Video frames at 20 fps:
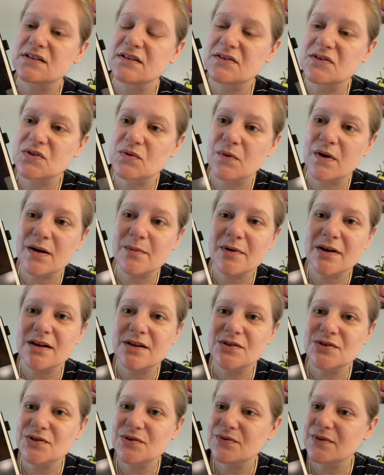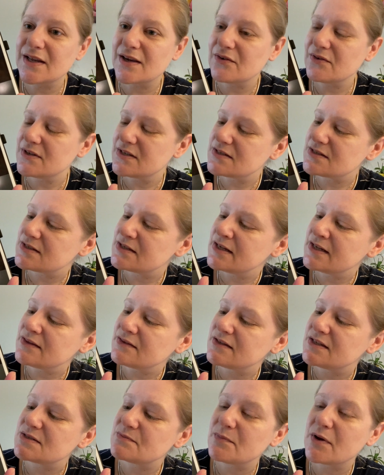So what I'm gonna do now is hit
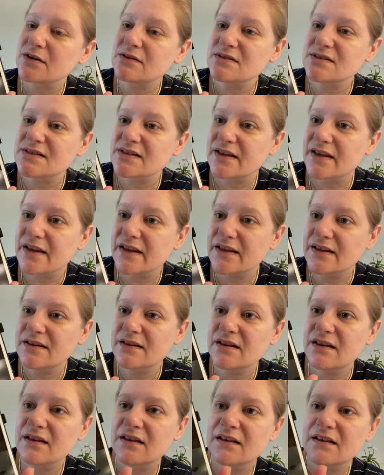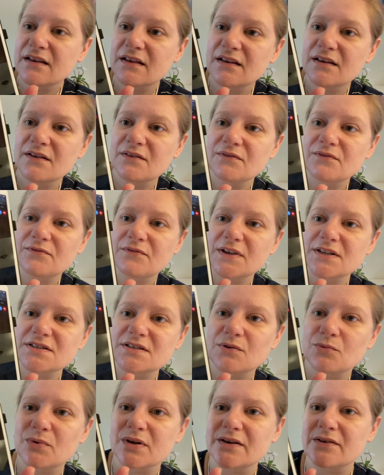this button saying fetch
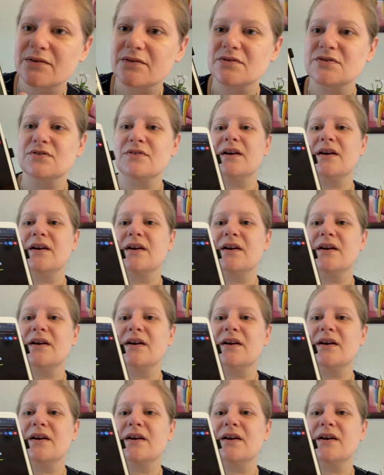a winner. So